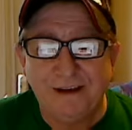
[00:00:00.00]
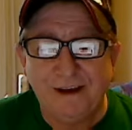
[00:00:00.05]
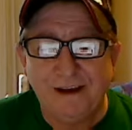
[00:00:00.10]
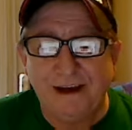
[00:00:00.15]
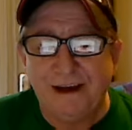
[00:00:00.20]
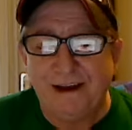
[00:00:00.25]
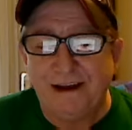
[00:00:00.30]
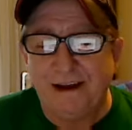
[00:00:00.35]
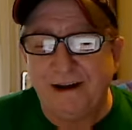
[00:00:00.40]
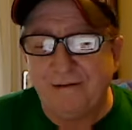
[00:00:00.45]

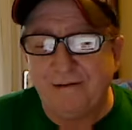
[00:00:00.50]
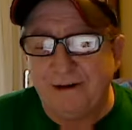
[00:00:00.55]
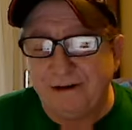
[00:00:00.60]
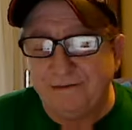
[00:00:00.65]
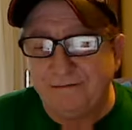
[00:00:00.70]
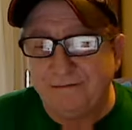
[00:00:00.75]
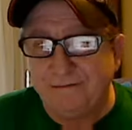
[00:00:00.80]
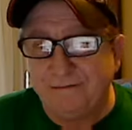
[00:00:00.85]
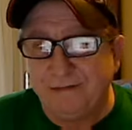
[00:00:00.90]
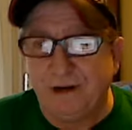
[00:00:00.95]
And anyway,
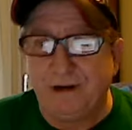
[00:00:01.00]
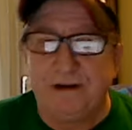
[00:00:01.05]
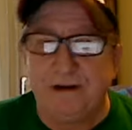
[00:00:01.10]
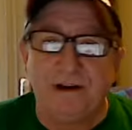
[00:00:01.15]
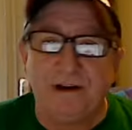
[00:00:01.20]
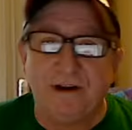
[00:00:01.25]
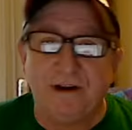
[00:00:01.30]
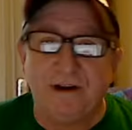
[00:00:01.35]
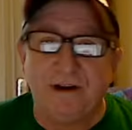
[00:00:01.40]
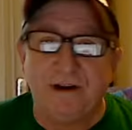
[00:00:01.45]
you're a
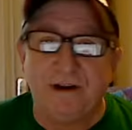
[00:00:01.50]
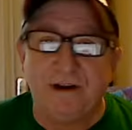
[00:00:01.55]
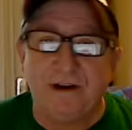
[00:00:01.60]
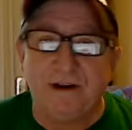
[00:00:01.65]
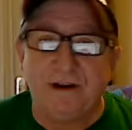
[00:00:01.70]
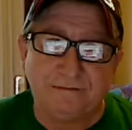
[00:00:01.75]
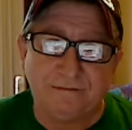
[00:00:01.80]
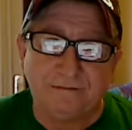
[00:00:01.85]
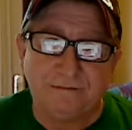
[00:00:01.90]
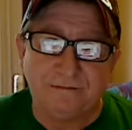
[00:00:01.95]
youngster.
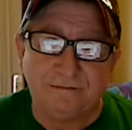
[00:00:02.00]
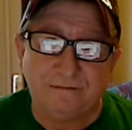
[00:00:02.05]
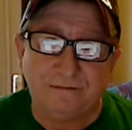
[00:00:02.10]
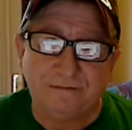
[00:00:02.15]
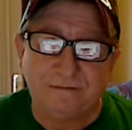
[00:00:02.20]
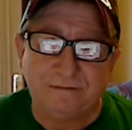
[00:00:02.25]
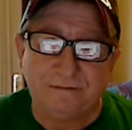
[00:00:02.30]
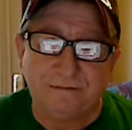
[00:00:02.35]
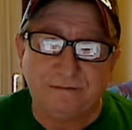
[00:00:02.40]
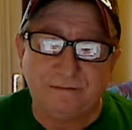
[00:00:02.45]

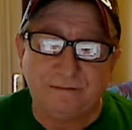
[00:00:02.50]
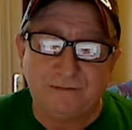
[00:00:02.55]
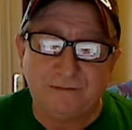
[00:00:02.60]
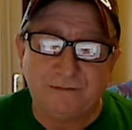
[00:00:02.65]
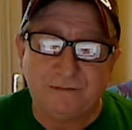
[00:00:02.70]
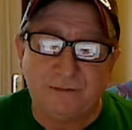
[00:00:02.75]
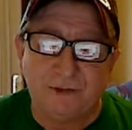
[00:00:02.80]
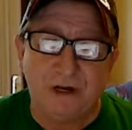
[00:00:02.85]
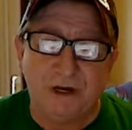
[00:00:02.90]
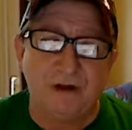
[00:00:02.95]

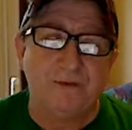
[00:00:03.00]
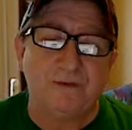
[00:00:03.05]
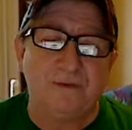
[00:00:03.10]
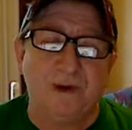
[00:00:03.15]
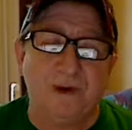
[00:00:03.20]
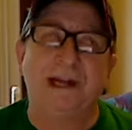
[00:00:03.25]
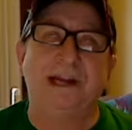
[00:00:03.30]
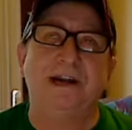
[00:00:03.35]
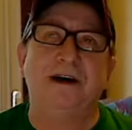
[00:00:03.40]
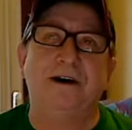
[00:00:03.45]
What do you
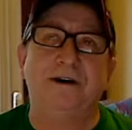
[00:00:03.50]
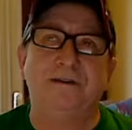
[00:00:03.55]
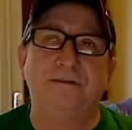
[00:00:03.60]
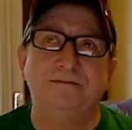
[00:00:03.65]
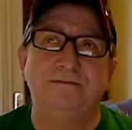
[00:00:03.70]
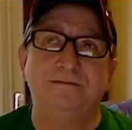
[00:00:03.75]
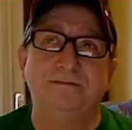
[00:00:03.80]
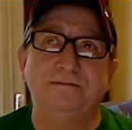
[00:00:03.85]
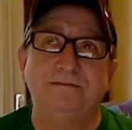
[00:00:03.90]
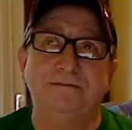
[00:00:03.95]
really know?
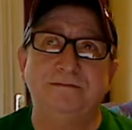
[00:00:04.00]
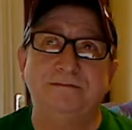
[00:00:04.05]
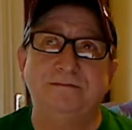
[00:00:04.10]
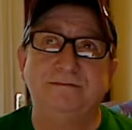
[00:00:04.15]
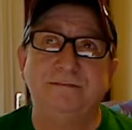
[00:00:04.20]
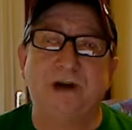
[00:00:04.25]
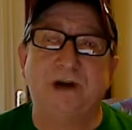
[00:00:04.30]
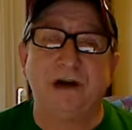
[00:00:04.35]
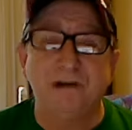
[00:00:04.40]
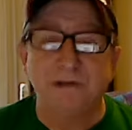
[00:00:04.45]

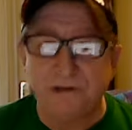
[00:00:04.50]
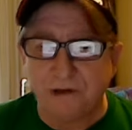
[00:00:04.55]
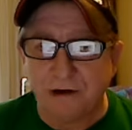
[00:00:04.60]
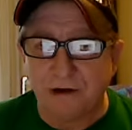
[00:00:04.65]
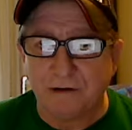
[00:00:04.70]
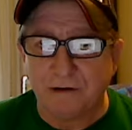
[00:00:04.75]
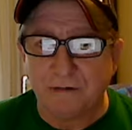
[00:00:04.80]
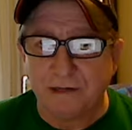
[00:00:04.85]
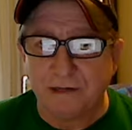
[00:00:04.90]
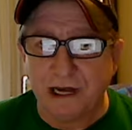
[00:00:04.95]
Are you
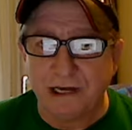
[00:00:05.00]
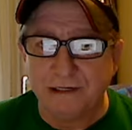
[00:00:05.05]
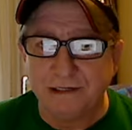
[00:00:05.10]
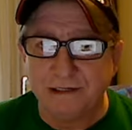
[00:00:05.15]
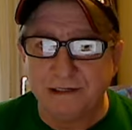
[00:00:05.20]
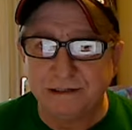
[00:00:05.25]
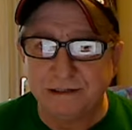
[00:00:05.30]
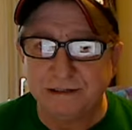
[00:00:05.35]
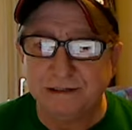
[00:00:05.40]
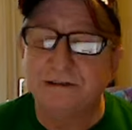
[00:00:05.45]

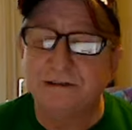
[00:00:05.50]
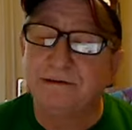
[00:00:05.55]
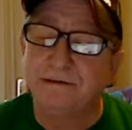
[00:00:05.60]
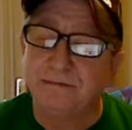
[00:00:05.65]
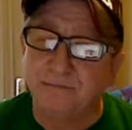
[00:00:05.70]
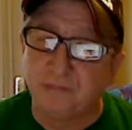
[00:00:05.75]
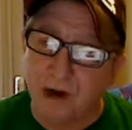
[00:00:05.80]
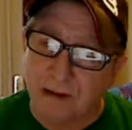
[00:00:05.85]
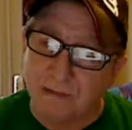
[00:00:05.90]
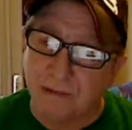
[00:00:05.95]
circumcised?
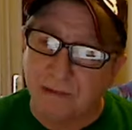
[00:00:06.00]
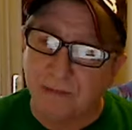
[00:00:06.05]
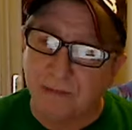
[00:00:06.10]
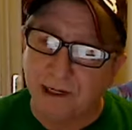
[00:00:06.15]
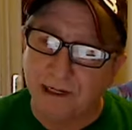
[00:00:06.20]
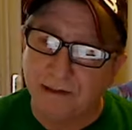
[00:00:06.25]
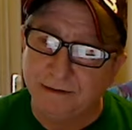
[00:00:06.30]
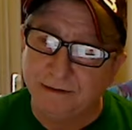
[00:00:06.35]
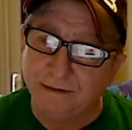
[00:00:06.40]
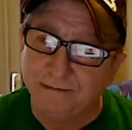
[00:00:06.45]
Probably.